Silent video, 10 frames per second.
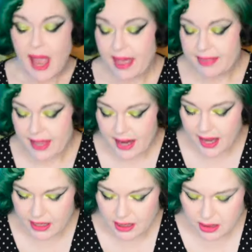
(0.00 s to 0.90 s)
And then
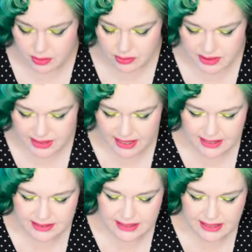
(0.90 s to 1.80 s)
I used
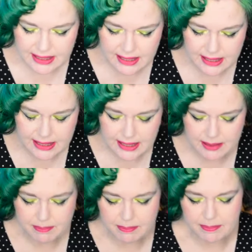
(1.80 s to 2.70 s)
a
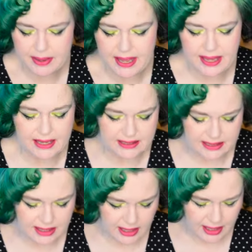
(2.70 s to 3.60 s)
teeny bit
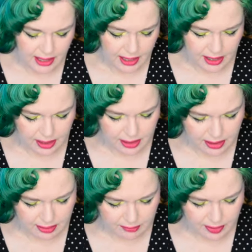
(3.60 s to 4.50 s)

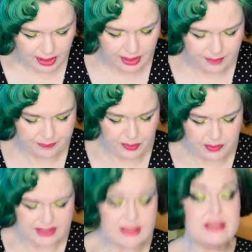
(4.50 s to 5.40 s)
of,
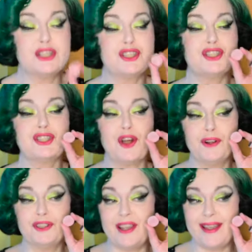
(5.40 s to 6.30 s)
what is this,
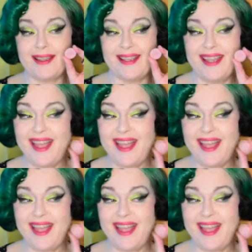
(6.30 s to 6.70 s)
Nostalgic